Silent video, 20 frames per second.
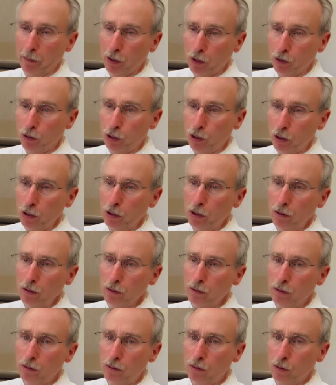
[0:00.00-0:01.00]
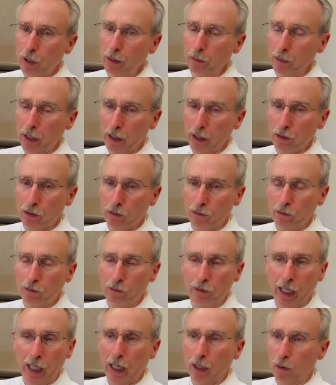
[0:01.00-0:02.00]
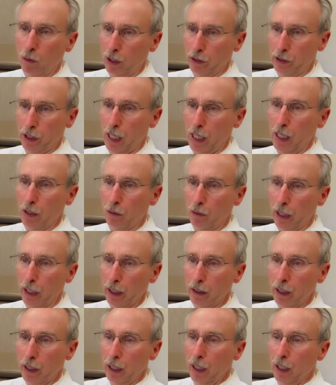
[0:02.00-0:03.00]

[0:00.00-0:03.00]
But the surgical treatment is very well tolerated.